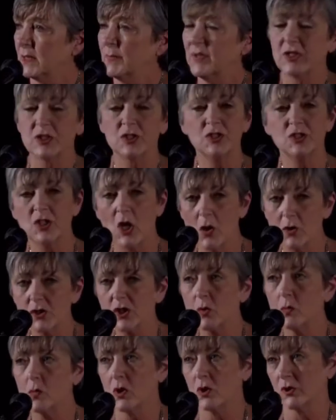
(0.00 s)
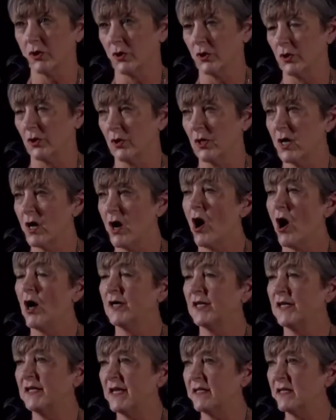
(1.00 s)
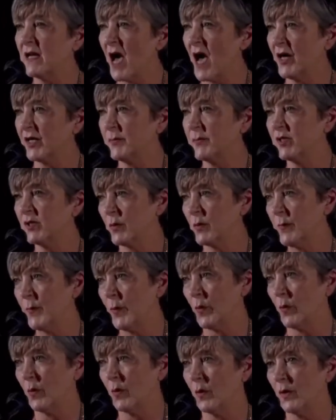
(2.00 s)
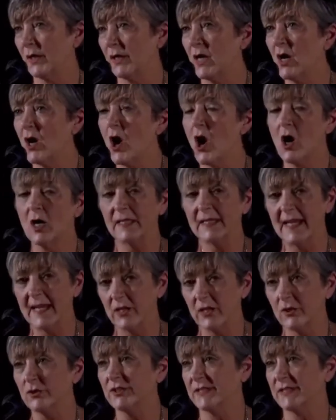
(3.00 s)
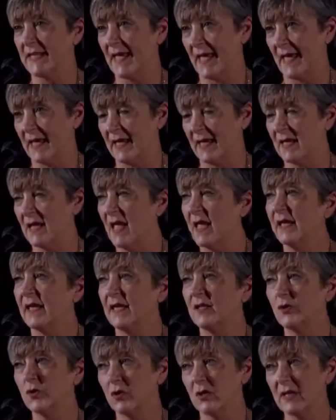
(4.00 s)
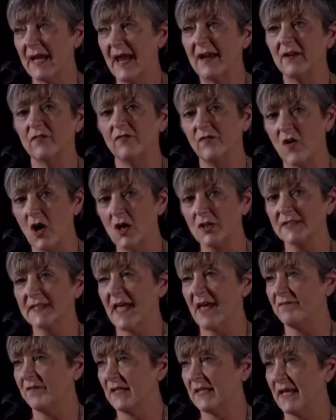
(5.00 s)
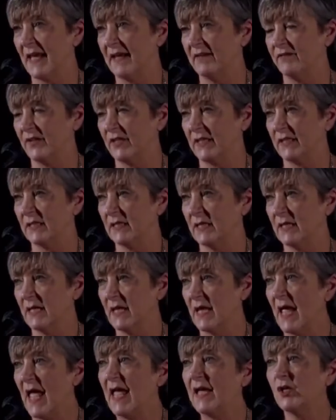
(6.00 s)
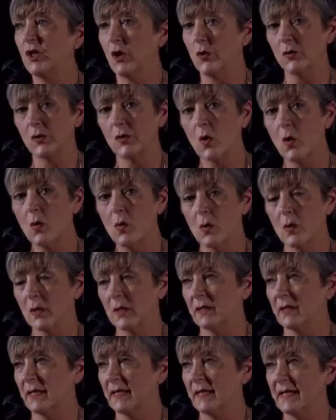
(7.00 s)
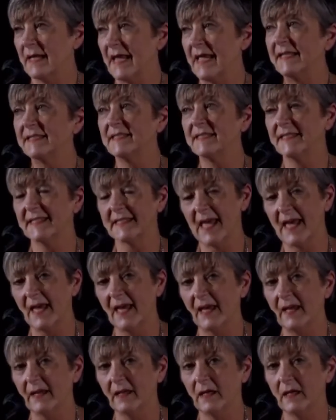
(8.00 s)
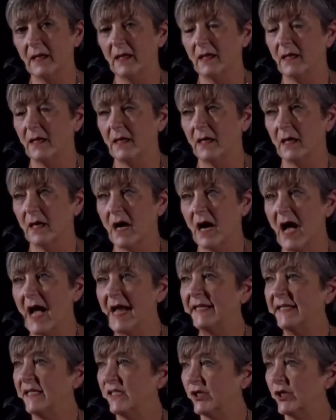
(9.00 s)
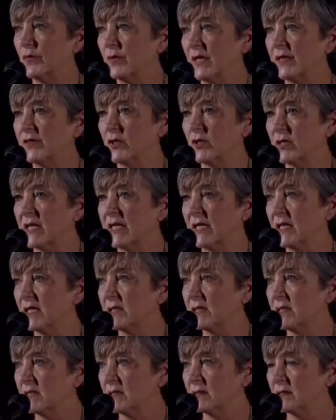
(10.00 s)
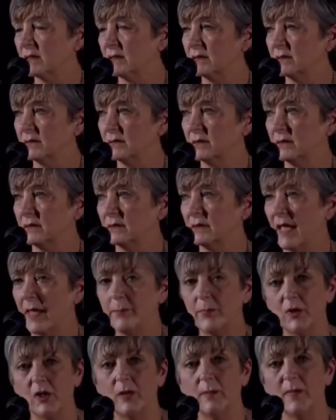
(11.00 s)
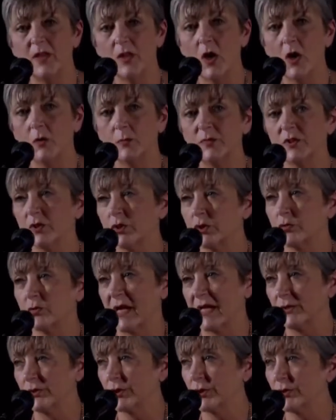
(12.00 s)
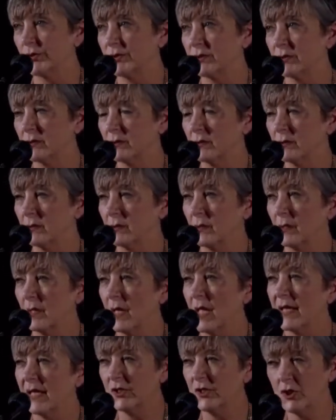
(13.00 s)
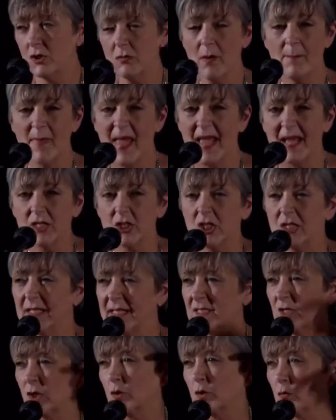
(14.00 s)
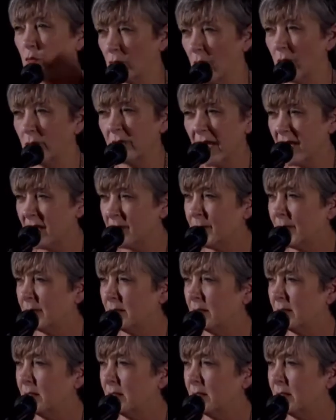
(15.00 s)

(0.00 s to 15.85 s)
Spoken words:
But a social worker on an anonymous report on hearsay can create a false affidavit and go to court and say, I need to go their kids and put them in the homes of strangers. Can you imagine as a grown up,